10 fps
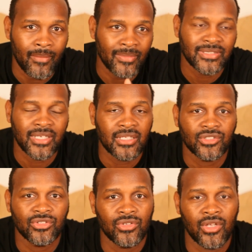I'm gonna say this
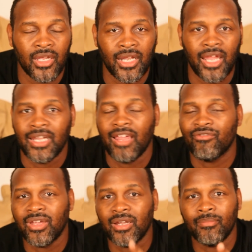to you, and I
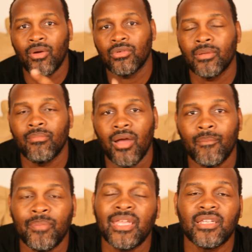read about
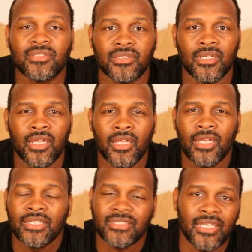Lamont Peterson
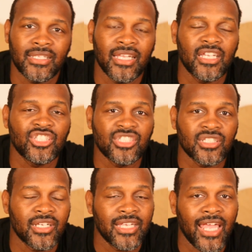saying that he
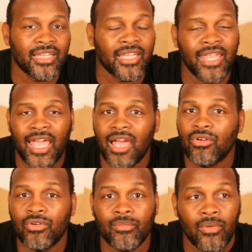should have got the guy
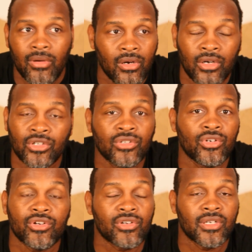out a
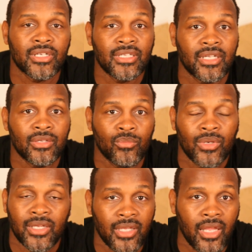little earlier than
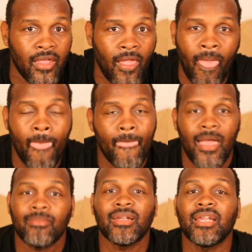what he did.
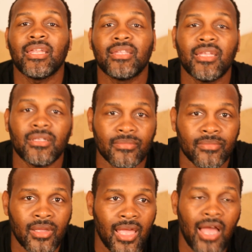I'm glad he didn't.
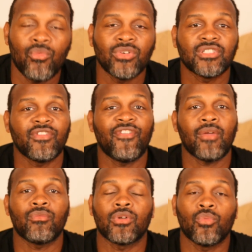I wish the
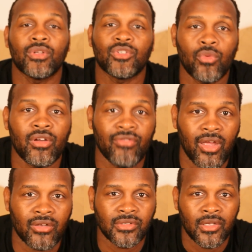fight would have went 12
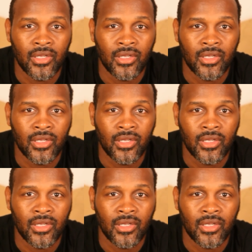rounds.